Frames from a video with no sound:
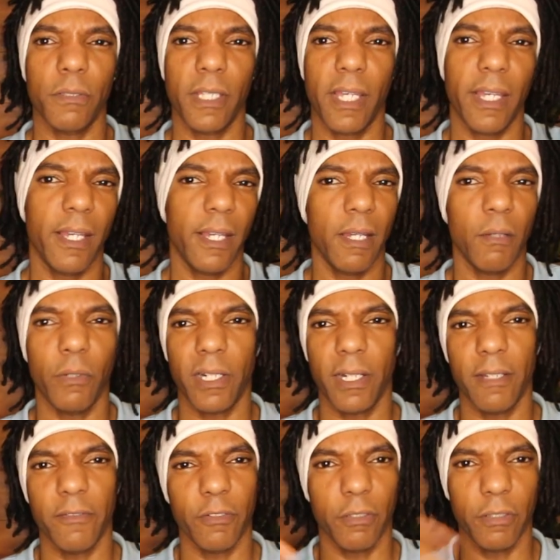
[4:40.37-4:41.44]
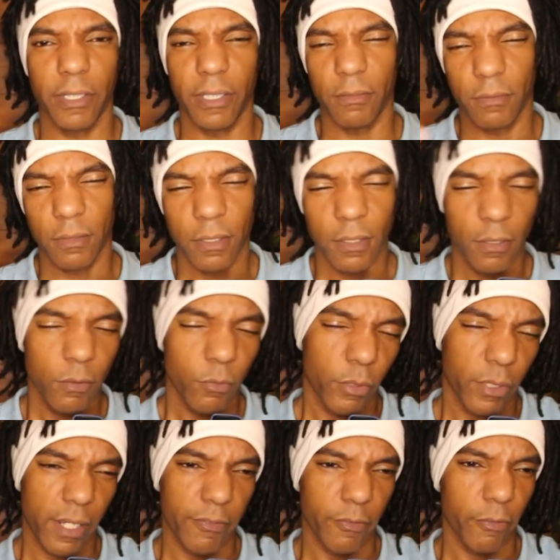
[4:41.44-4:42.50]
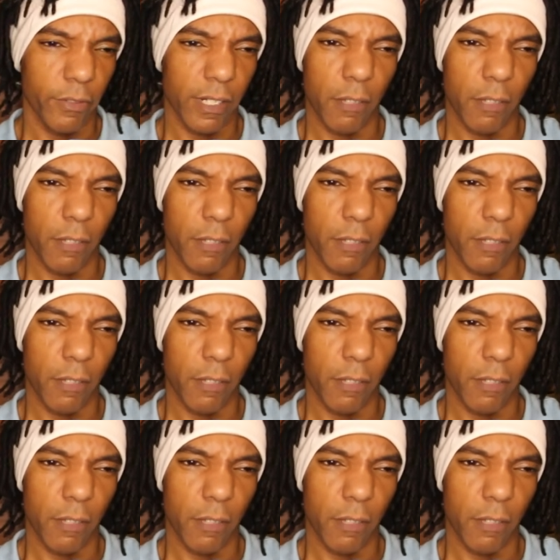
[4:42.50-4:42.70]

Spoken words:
yeah, whatever and whatever.